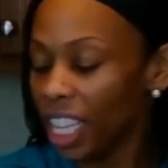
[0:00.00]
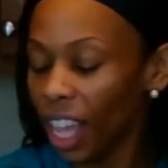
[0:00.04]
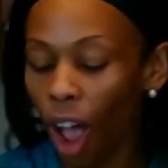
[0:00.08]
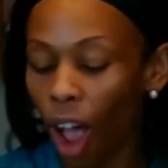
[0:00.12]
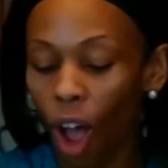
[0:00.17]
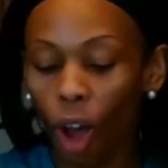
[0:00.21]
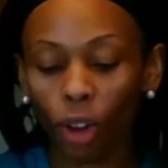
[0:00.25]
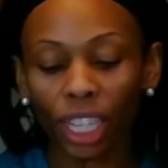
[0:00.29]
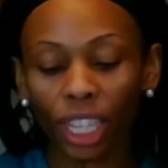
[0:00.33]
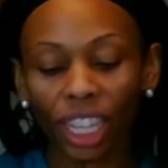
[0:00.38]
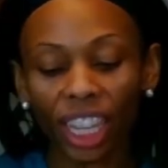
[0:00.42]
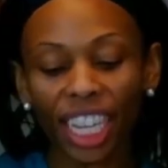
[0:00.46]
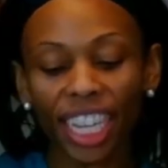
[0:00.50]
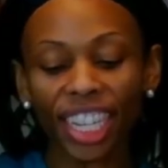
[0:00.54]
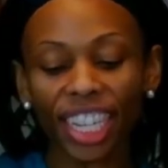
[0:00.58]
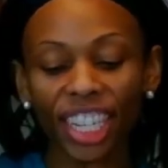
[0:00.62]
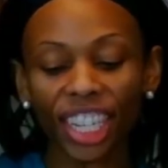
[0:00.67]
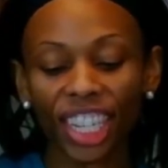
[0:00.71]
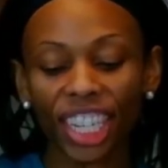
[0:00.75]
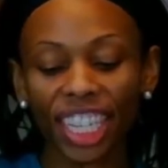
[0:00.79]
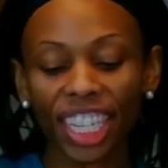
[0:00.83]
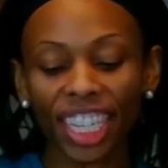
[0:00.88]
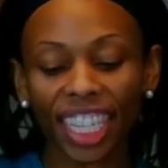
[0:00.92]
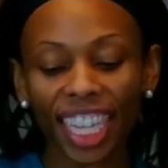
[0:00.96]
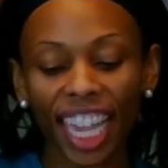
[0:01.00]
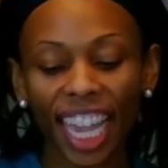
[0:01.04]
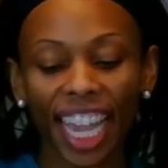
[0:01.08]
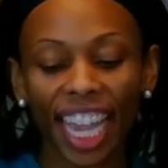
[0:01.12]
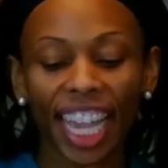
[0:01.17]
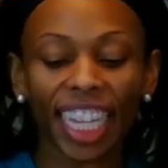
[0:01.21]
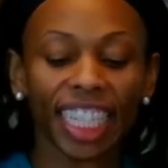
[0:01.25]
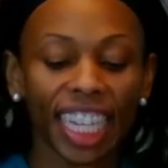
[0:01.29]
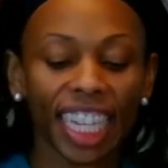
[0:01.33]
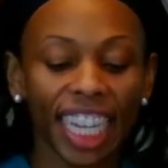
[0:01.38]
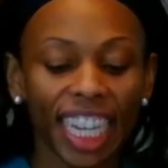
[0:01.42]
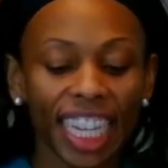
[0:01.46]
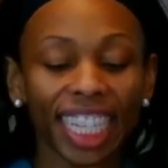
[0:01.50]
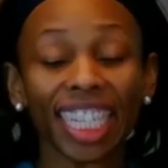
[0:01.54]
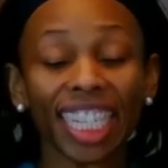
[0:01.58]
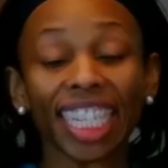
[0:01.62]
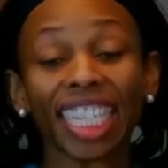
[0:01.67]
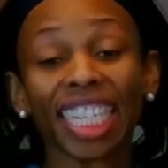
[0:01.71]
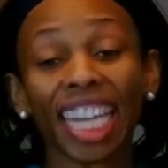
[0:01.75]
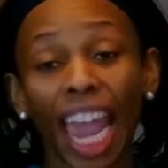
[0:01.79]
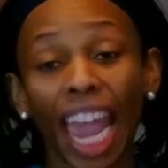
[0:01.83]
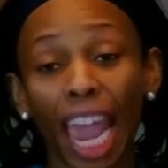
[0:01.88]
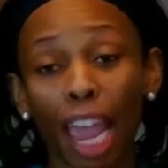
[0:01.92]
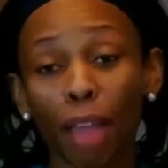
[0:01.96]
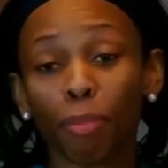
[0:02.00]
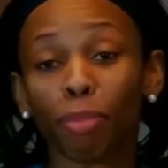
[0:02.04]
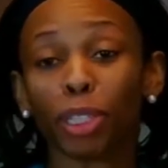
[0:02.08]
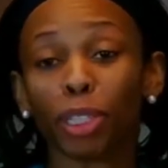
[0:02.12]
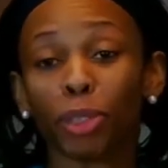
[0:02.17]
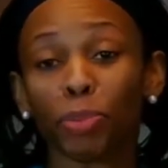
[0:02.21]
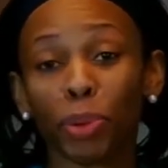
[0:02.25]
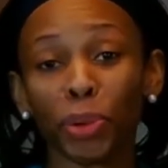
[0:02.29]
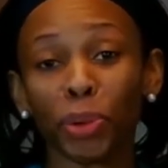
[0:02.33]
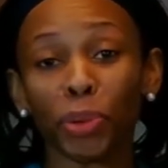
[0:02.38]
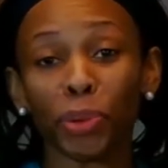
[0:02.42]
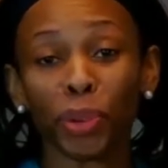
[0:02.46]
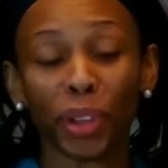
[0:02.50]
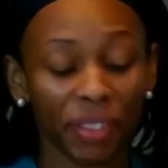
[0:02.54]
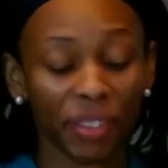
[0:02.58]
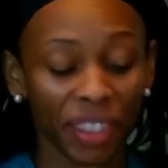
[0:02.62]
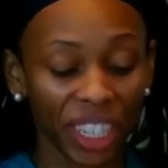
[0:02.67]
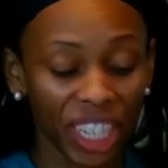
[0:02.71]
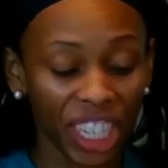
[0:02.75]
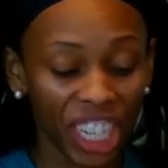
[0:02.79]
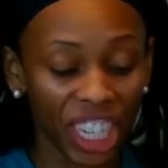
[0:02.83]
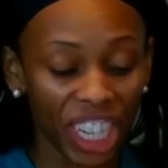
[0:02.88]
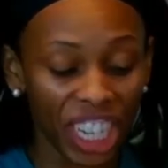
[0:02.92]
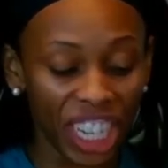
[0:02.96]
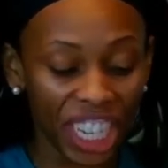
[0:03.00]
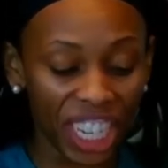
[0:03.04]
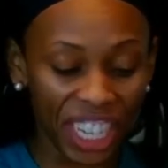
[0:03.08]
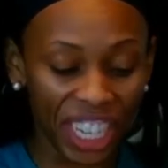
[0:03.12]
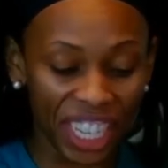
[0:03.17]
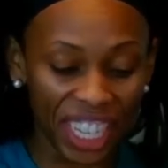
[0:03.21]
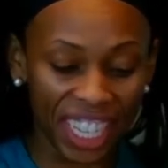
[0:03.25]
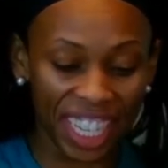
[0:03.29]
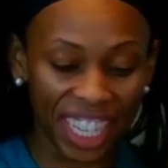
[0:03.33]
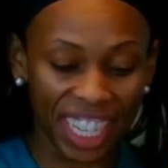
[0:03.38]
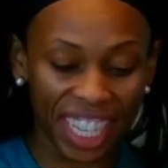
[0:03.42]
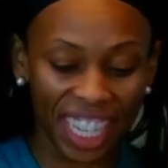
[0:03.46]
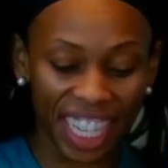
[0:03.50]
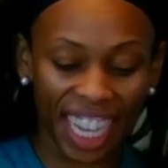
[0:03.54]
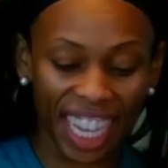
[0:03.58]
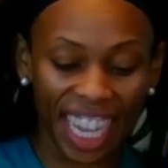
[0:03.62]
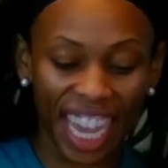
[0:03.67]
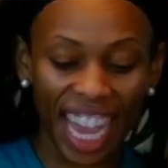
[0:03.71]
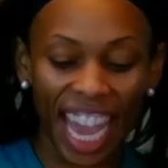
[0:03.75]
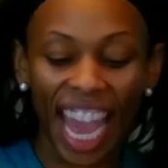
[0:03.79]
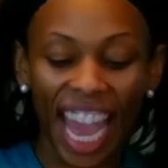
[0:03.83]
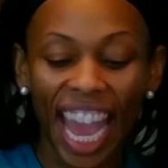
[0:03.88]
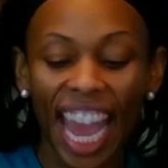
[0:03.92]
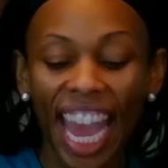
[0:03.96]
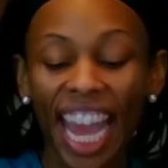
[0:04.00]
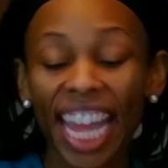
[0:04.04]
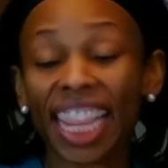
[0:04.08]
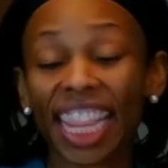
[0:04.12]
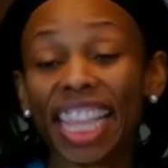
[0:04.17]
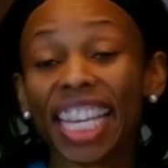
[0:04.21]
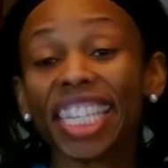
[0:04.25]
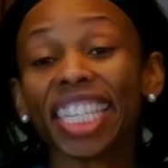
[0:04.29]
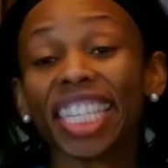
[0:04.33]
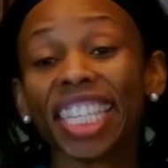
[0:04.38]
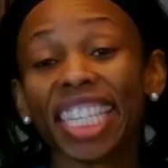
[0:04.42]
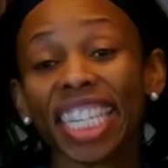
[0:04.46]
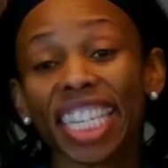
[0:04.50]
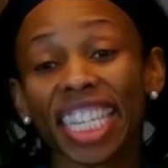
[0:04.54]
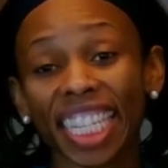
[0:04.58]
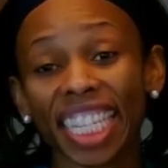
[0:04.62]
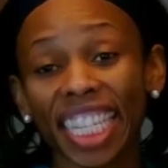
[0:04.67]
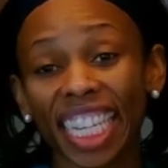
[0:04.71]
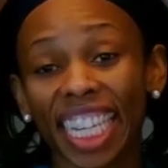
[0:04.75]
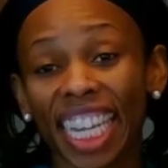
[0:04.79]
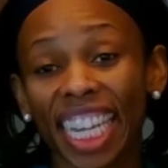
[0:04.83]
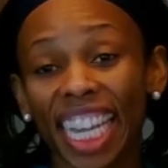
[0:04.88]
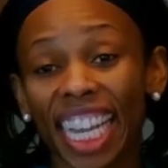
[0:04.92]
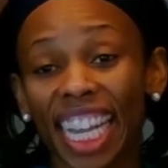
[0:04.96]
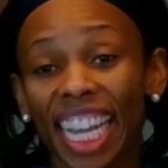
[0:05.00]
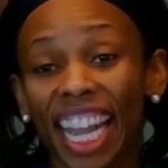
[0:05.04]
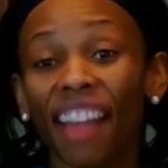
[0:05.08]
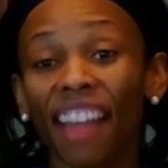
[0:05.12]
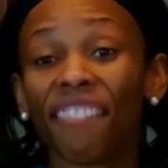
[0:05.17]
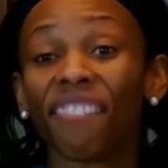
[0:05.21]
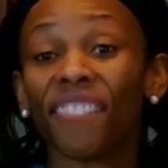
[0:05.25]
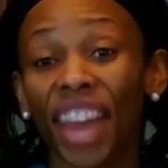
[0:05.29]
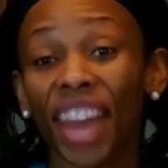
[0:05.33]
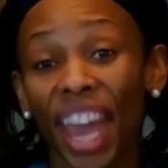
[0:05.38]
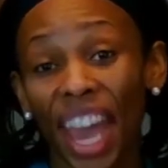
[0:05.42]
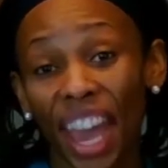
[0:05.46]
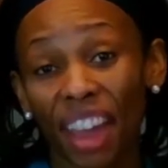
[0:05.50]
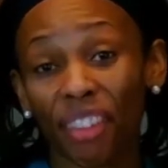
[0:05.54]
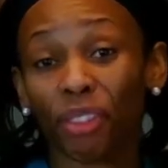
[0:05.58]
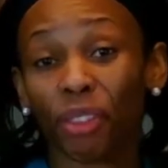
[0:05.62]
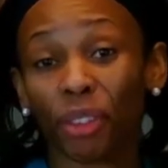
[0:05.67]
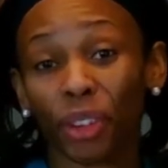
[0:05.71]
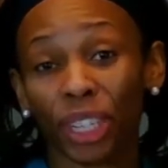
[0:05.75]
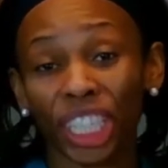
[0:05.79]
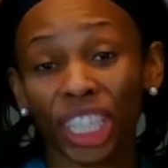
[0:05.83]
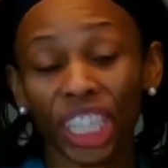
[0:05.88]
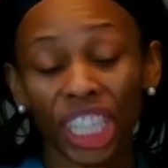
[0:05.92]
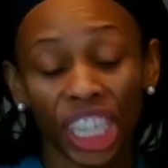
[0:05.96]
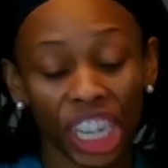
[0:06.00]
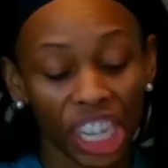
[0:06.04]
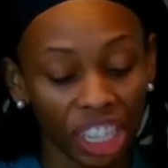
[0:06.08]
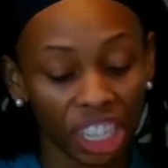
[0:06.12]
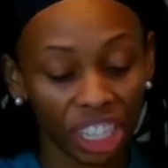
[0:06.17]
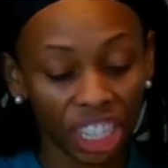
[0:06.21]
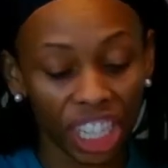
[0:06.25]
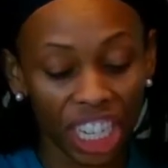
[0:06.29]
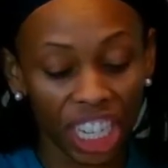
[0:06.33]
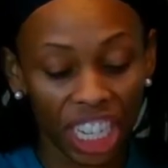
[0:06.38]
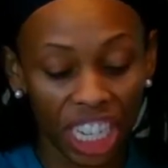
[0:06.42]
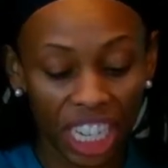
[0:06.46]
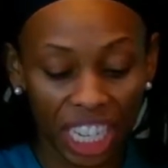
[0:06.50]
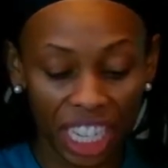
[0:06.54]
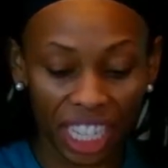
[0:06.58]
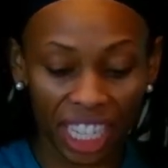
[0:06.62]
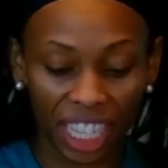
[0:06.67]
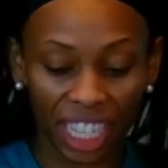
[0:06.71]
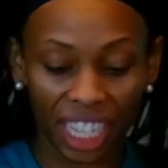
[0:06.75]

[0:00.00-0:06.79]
only thing she says is a tablespoon of the cheese. And this is, again, fat-free cheddar cheese.